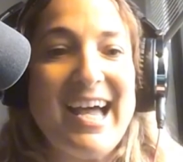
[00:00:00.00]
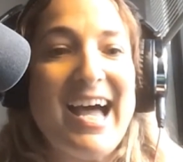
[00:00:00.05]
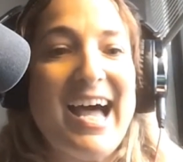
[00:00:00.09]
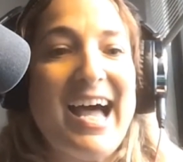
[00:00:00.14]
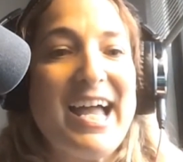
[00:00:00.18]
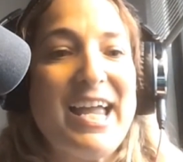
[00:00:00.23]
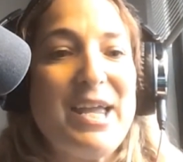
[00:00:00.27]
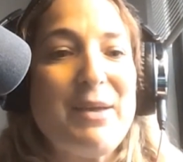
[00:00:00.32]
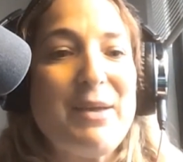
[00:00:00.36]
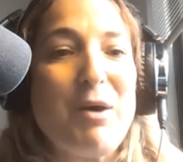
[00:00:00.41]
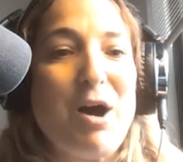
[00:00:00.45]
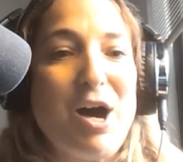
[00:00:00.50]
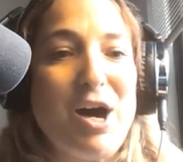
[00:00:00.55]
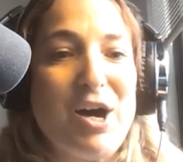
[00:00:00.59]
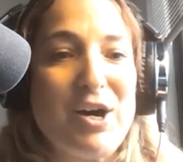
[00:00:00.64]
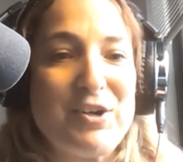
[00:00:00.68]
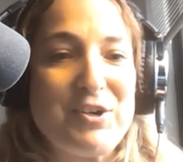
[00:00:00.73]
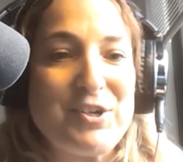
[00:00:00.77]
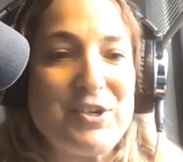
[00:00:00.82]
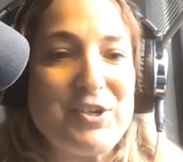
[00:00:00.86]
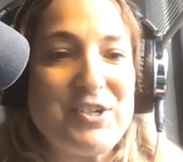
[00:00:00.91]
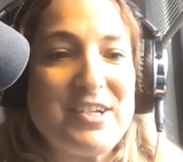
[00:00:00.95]
I am
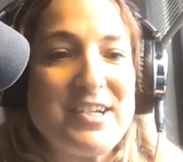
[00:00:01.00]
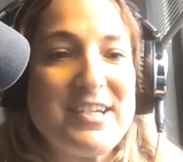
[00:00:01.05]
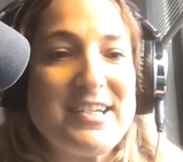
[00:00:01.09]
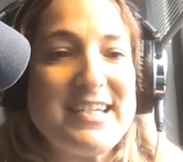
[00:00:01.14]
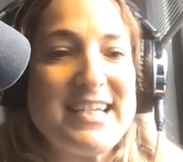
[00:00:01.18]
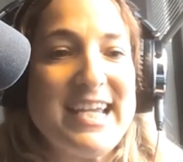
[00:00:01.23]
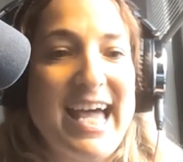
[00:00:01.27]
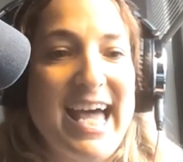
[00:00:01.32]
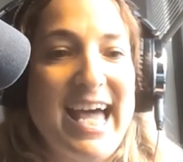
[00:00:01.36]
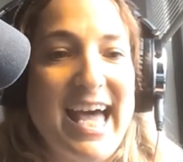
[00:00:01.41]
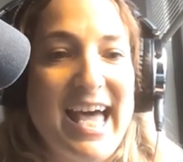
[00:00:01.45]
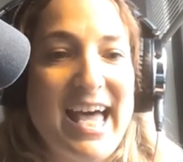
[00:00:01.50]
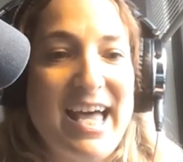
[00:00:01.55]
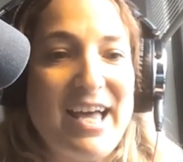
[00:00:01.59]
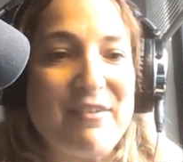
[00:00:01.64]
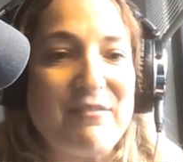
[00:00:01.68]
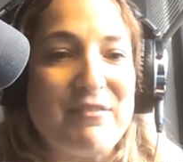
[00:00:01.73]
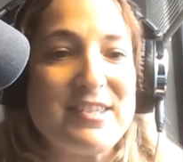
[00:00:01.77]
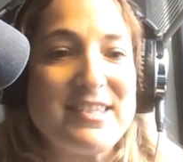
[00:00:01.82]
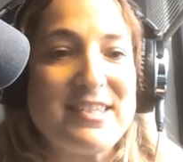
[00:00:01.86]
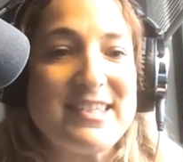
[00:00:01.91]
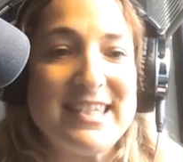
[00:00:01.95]
honored to
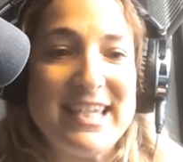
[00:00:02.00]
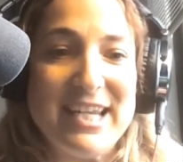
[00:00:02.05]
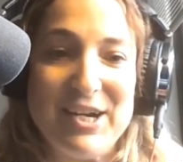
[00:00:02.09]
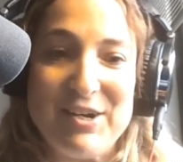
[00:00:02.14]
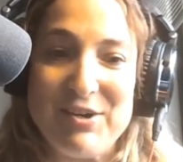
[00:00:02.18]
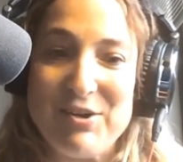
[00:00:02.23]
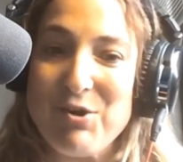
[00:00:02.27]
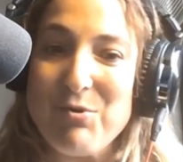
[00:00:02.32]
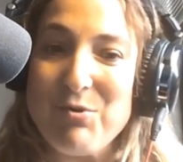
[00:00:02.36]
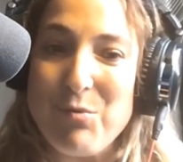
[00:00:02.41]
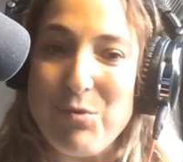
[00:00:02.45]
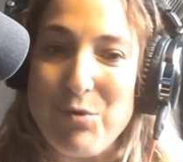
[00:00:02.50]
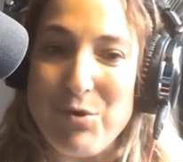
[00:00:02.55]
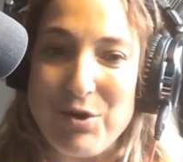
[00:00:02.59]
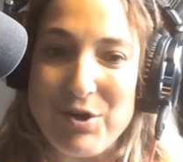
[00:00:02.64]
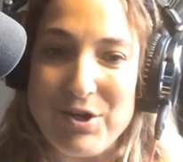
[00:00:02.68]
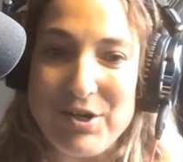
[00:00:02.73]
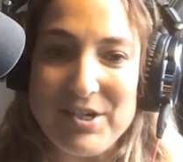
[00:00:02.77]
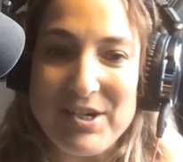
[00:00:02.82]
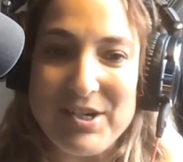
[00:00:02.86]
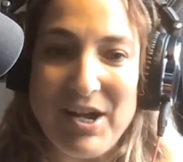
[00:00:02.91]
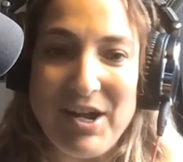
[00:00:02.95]
have Sarah
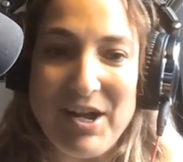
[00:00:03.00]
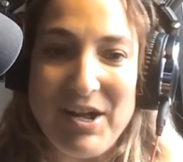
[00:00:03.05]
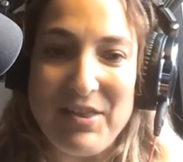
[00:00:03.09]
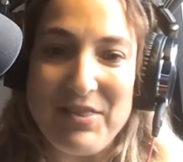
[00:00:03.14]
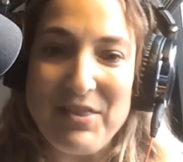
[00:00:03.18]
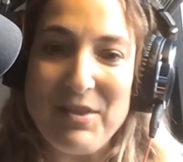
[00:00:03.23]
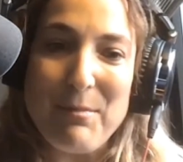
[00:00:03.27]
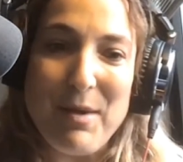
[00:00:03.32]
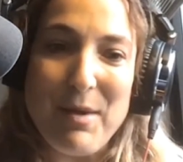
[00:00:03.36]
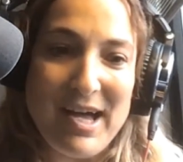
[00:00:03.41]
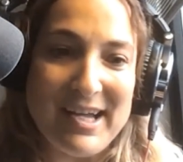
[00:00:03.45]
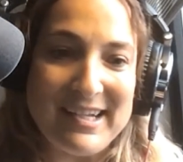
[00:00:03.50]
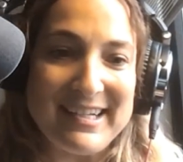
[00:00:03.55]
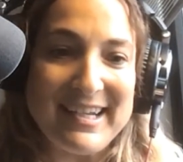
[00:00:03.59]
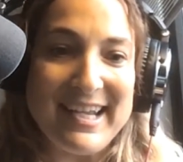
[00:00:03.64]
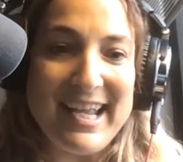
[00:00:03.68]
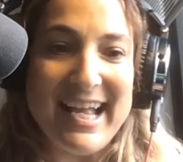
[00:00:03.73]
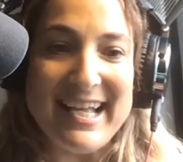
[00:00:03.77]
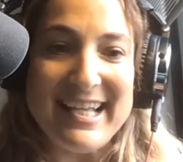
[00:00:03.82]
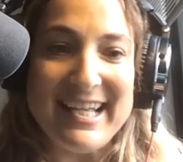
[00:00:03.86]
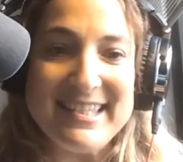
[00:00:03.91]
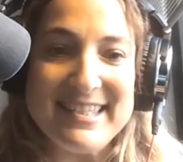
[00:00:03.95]
Ward on the
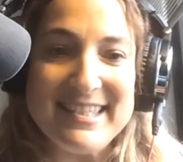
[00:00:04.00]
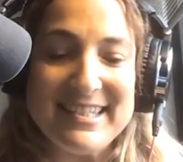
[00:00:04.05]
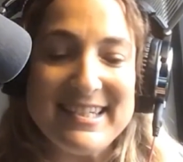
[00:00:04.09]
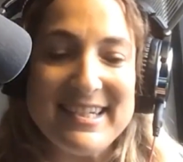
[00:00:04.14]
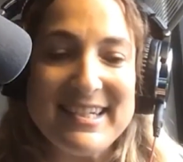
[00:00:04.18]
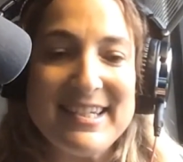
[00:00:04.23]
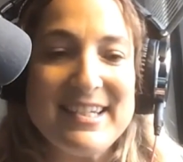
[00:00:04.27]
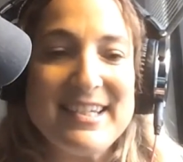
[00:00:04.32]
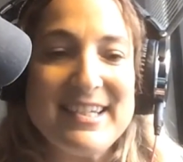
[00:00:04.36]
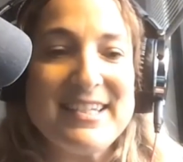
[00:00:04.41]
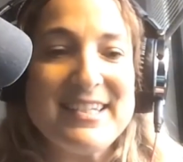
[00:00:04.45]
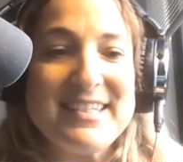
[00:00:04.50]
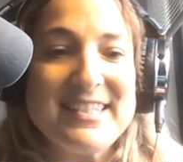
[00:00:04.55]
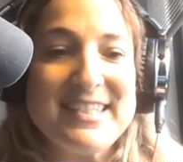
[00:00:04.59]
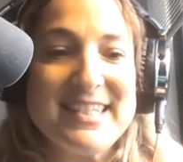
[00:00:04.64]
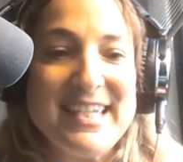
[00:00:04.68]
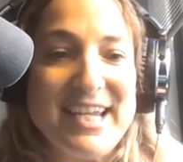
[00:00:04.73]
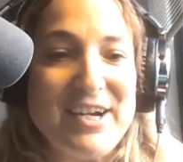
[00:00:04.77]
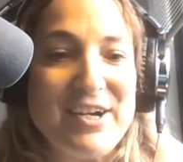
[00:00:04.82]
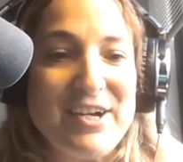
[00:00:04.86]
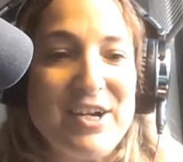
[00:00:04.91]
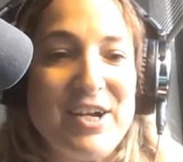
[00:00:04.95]
podcast.
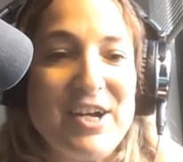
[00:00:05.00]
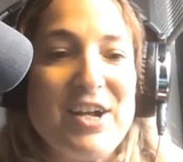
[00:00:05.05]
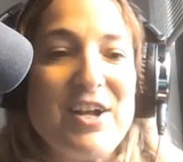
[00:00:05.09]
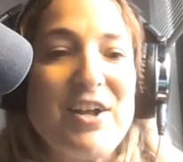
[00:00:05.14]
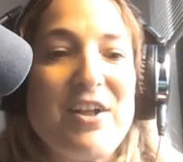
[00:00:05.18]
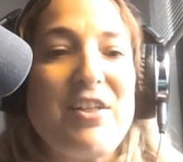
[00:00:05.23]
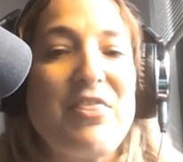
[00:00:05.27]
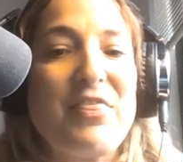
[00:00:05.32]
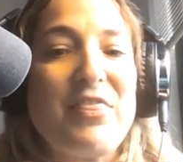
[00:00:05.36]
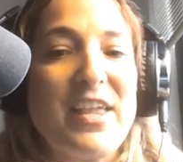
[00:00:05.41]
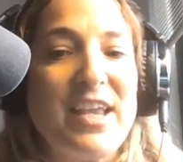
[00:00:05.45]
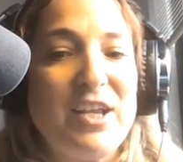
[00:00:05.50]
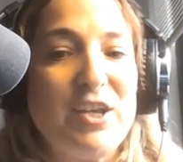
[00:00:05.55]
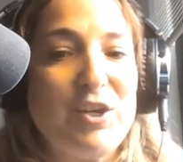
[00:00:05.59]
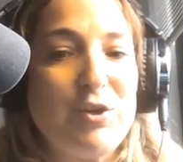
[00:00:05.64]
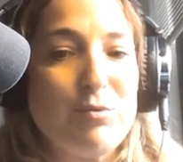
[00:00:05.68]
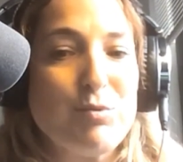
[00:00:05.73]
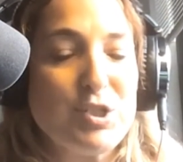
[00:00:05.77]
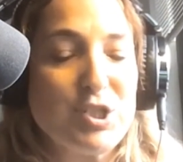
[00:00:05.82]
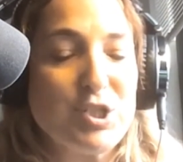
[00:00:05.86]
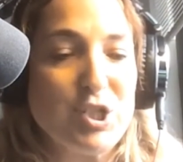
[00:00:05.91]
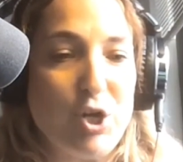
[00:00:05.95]
Sarah, thank
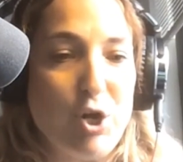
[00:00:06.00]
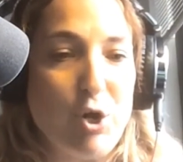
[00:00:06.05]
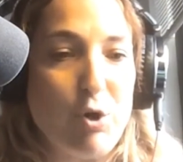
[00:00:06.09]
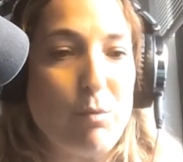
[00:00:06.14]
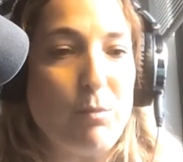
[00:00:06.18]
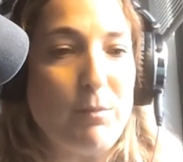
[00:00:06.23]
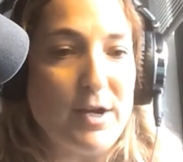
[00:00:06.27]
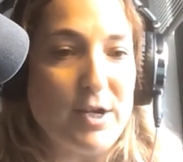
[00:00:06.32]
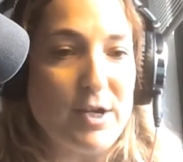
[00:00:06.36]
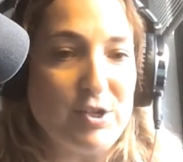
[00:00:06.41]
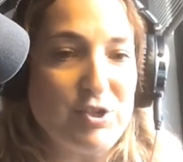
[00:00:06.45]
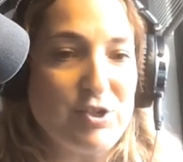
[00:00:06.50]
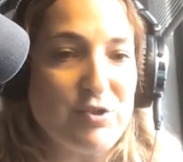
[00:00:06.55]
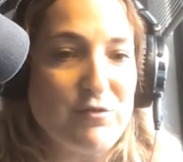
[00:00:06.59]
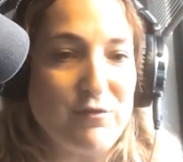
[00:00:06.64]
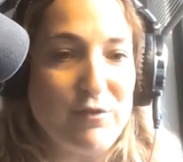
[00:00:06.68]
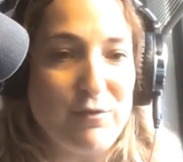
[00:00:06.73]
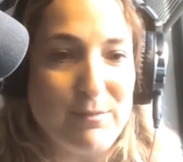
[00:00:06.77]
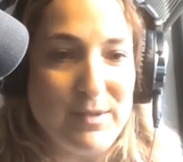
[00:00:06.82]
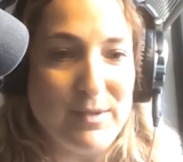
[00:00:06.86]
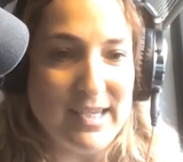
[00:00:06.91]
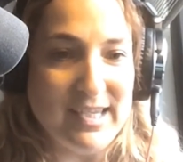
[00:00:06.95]
you so much
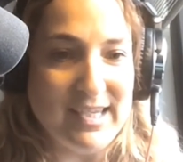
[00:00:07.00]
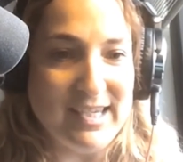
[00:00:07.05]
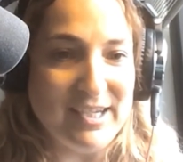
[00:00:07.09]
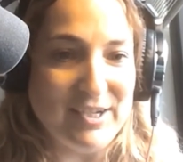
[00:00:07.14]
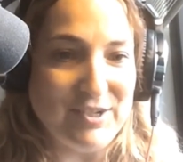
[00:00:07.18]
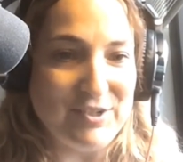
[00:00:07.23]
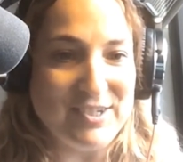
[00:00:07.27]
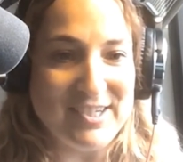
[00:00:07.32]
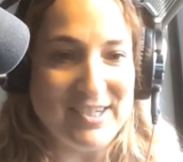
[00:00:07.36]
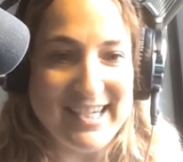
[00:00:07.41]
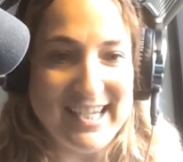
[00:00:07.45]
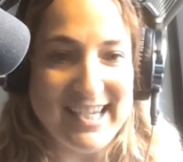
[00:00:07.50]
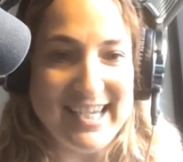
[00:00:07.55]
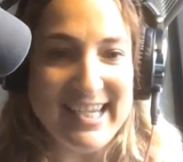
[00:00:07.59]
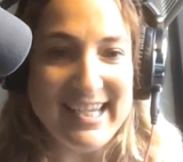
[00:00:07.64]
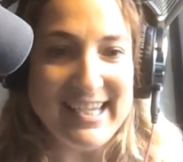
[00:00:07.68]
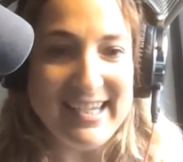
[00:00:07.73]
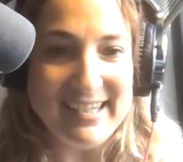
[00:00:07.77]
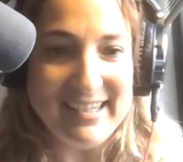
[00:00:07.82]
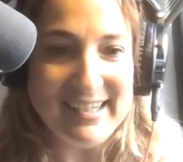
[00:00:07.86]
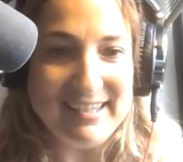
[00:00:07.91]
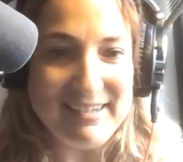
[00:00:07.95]
for being here
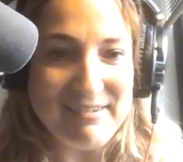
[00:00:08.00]
today.